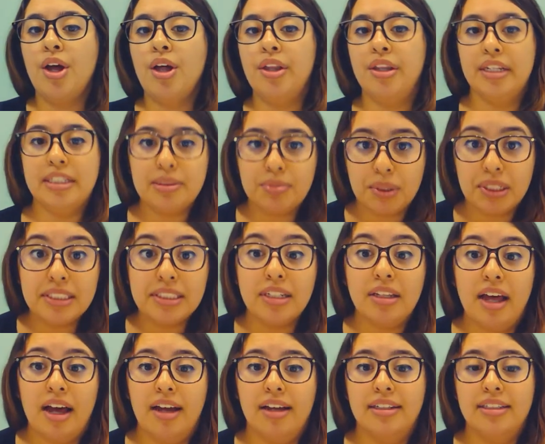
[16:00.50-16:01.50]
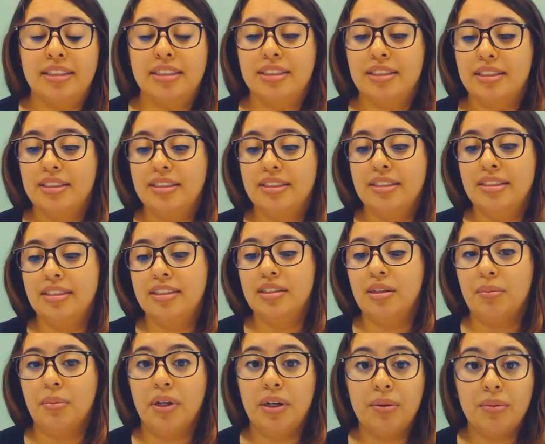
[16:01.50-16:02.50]
this worked a lot, so
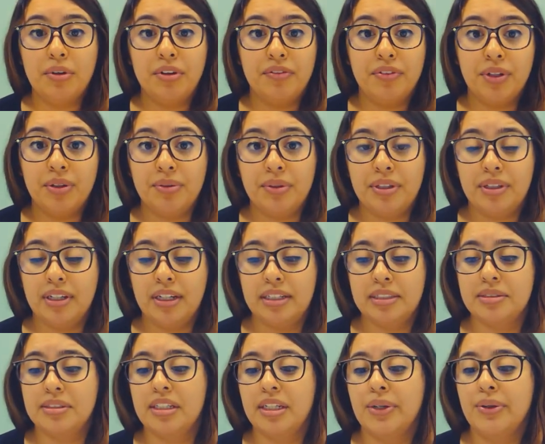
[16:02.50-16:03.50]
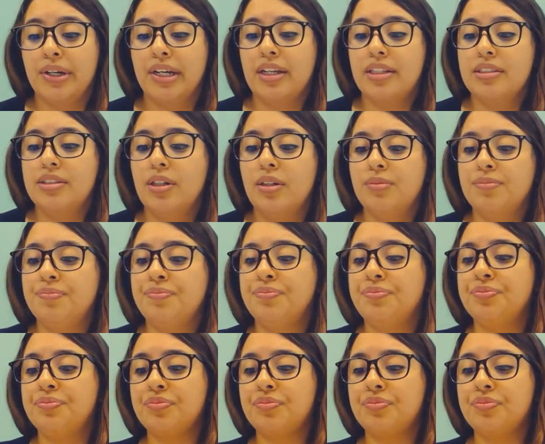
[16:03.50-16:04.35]
I'm gonna review it with you guys really quick. So